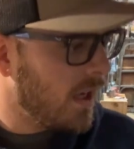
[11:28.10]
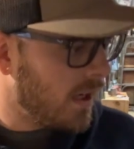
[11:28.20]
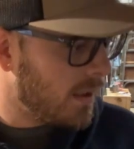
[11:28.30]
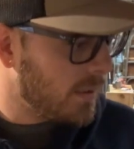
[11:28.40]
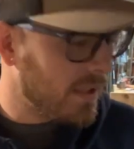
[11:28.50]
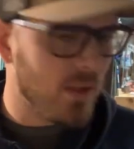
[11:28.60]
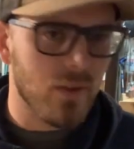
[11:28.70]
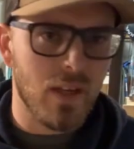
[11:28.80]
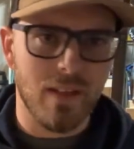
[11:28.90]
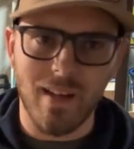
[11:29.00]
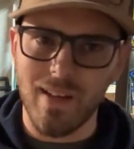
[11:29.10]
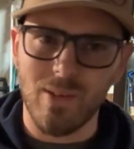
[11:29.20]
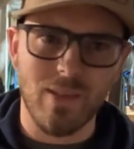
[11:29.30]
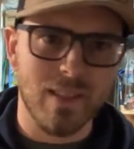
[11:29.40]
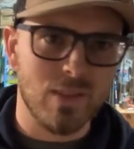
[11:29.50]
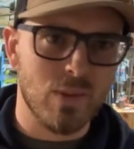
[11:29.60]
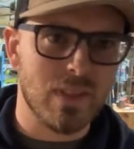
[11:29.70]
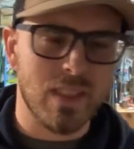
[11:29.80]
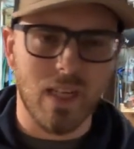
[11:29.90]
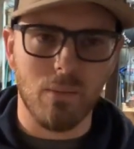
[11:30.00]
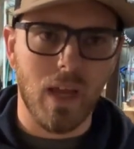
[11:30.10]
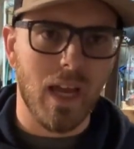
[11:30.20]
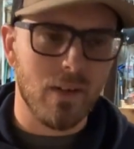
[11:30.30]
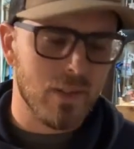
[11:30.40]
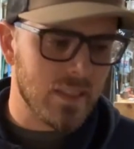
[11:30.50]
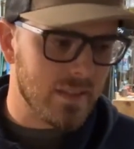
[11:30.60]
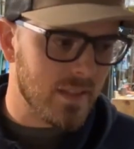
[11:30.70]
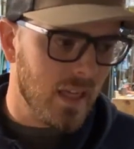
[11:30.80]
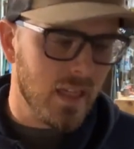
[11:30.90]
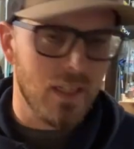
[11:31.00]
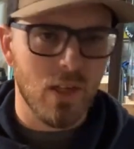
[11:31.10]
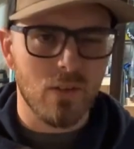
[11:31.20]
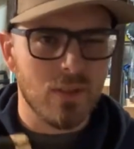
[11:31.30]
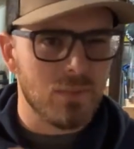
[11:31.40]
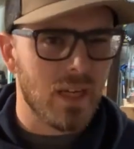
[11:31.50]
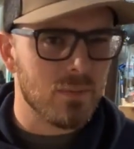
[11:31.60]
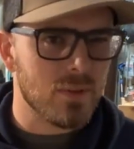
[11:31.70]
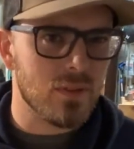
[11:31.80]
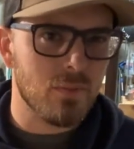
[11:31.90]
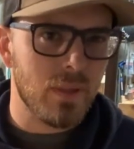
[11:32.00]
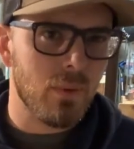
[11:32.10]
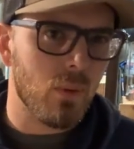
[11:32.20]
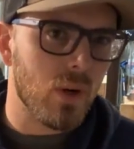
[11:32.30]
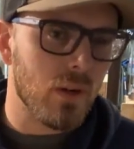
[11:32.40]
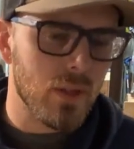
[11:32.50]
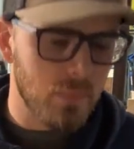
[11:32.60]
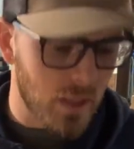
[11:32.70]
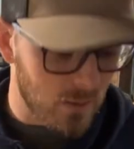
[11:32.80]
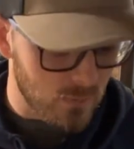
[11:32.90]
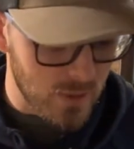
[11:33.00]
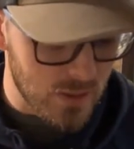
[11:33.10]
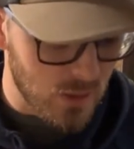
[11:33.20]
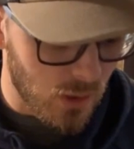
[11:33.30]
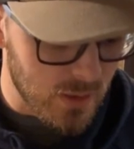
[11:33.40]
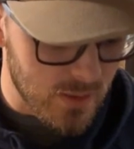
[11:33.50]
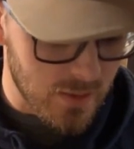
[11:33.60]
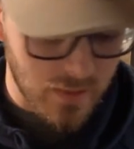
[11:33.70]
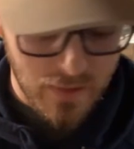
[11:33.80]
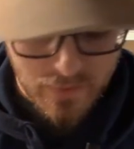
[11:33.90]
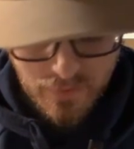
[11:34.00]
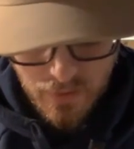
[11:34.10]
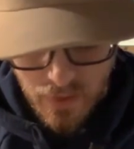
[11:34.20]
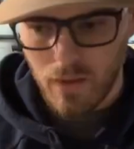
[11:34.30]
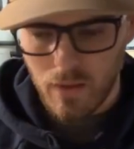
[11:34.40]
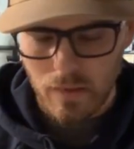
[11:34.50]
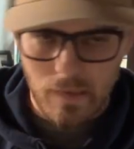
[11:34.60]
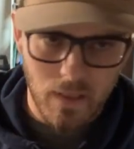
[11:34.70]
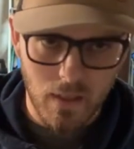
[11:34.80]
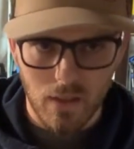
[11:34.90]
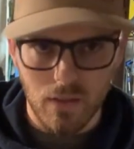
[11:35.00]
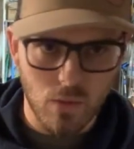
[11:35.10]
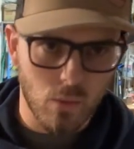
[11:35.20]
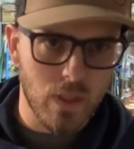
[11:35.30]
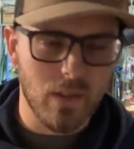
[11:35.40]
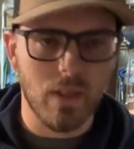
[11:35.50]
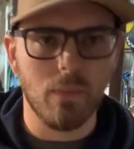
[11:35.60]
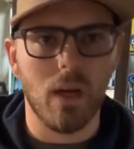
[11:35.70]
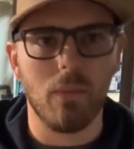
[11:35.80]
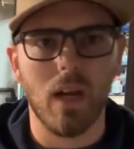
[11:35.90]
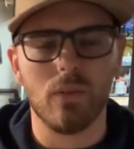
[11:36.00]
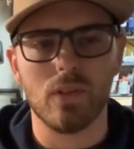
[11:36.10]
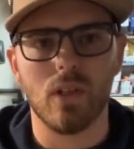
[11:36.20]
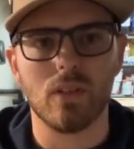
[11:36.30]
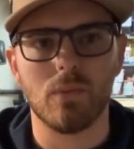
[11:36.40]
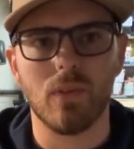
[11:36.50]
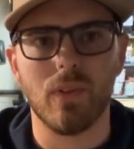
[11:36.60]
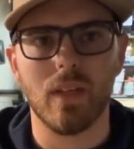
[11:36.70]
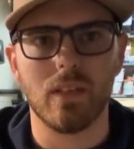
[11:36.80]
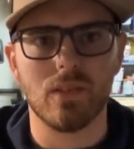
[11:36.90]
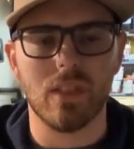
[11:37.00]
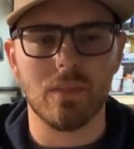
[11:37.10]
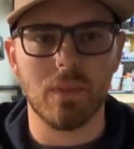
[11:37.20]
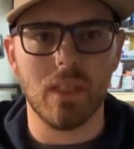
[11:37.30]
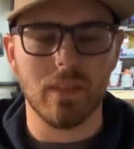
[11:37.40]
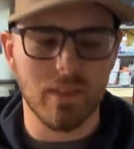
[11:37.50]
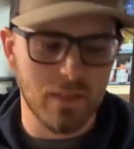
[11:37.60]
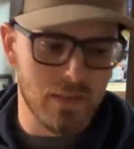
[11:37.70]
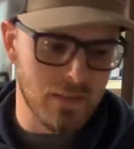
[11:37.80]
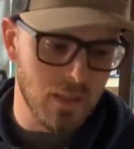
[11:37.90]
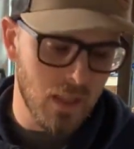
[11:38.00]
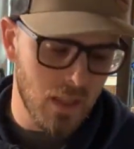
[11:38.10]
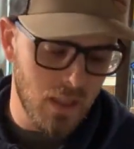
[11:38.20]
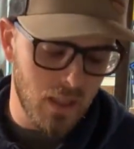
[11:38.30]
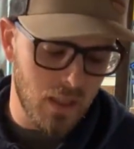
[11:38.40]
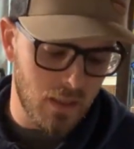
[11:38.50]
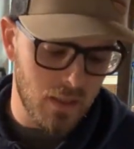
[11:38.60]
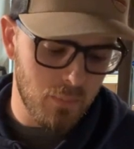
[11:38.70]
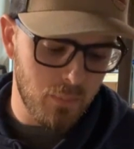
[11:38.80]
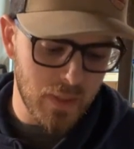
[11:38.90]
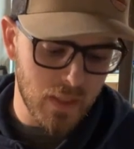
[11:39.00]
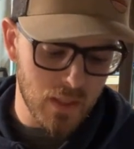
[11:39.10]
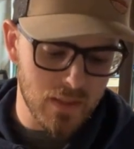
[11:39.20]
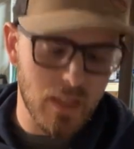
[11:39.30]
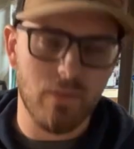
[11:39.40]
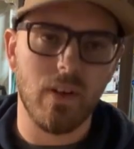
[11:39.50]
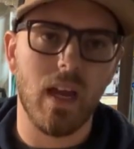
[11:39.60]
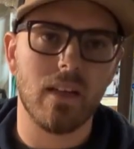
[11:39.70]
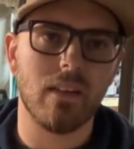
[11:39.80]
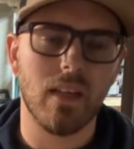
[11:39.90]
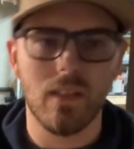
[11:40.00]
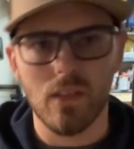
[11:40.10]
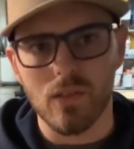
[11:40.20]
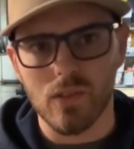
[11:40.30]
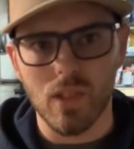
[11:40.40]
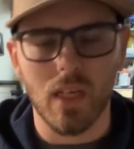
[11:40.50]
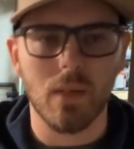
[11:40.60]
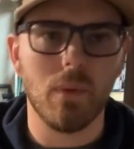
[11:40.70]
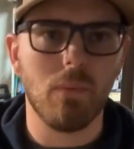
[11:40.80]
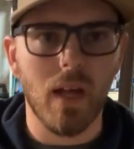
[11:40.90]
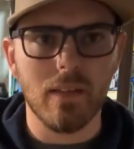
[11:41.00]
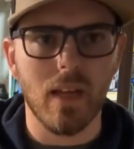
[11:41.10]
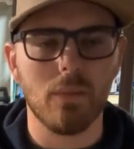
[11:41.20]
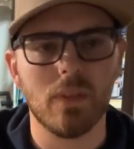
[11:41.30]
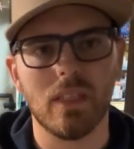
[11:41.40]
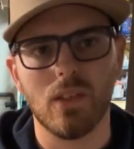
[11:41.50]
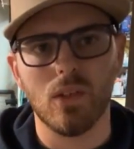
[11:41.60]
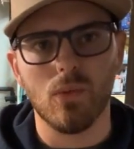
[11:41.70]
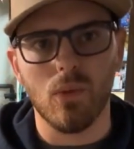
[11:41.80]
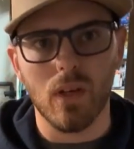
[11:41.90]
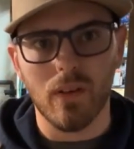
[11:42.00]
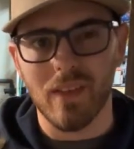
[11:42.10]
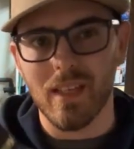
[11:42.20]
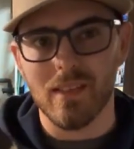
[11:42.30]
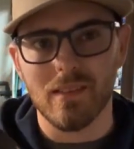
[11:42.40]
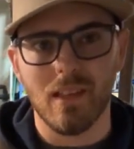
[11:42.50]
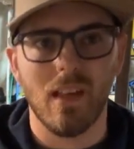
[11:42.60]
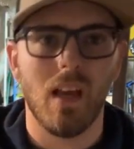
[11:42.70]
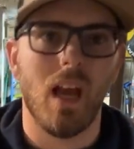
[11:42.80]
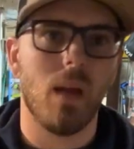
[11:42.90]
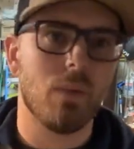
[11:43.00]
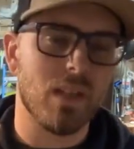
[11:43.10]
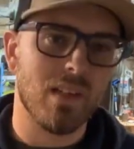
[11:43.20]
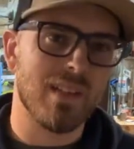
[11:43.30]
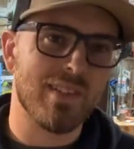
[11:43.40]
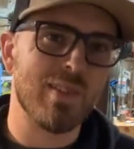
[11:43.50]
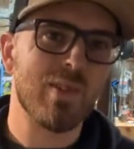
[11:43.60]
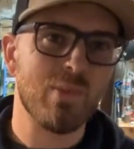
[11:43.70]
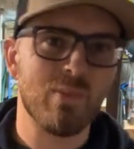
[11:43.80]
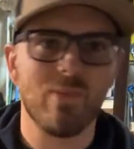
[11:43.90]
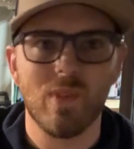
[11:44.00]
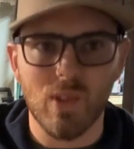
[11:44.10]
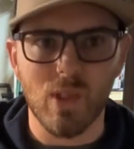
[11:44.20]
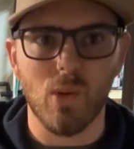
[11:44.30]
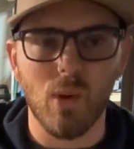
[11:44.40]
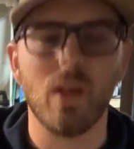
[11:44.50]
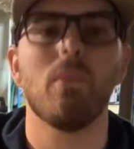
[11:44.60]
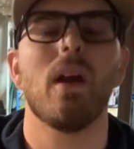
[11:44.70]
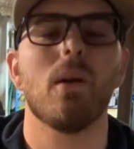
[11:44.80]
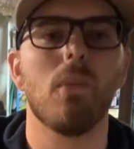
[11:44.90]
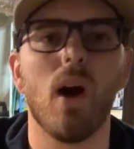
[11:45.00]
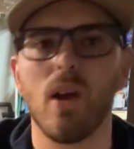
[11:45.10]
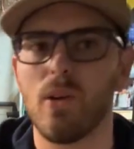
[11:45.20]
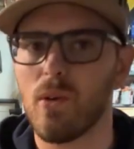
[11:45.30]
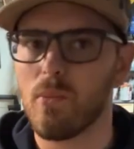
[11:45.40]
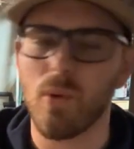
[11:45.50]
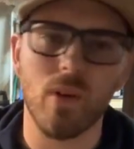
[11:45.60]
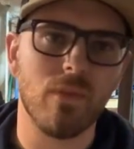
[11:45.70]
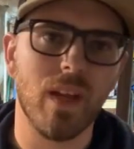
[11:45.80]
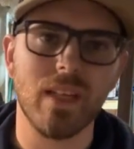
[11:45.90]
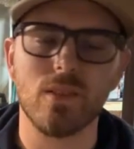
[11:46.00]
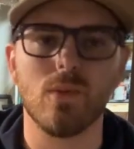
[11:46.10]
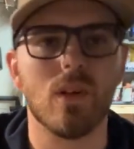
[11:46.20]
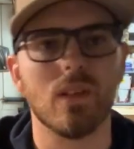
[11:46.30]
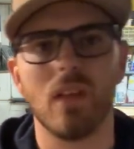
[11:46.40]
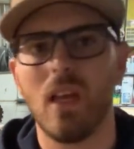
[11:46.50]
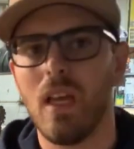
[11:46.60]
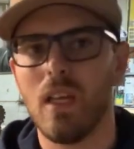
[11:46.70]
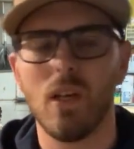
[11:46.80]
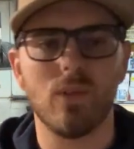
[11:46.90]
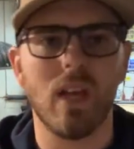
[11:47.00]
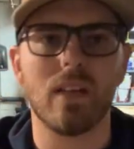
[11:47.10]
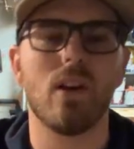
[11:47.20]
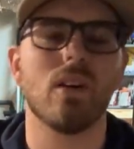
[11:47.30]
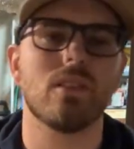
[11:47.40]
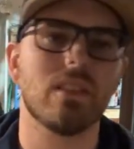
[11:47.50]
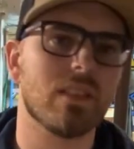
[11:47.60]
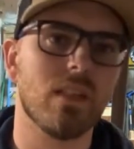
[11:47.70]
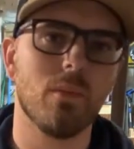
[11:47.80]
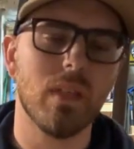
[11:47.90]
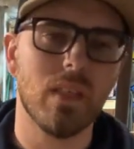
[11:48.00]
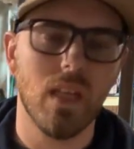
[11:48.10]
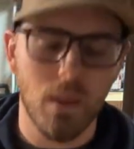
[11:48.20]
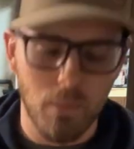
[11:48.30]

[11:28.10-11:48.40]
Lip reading: I know that I don't like switching out batteries. Sometimes people worry about recharging these. A little weary about buying rechargeable things just because of the fact that you just chuck it. But by the time you need a new one of these, I'm going to assume you're going to want a better model, a more advanced one. Technology is going to be